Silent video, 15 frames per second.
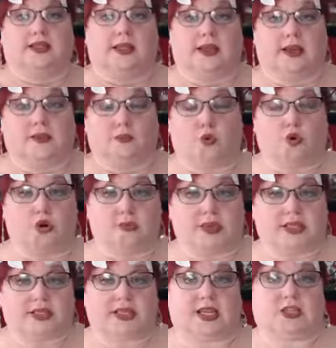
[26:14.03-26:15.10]
um,
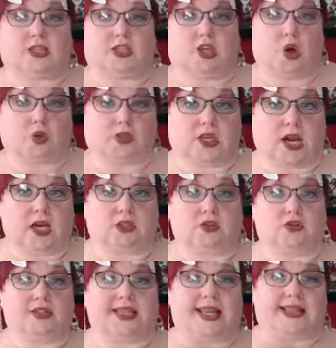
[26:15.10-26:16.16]
ornaments and the gold
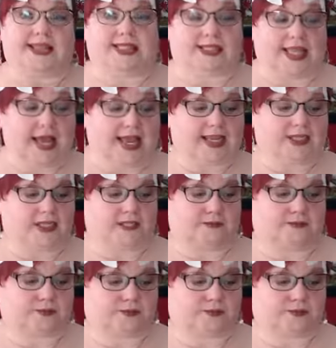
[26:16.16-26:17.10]
colors and the lights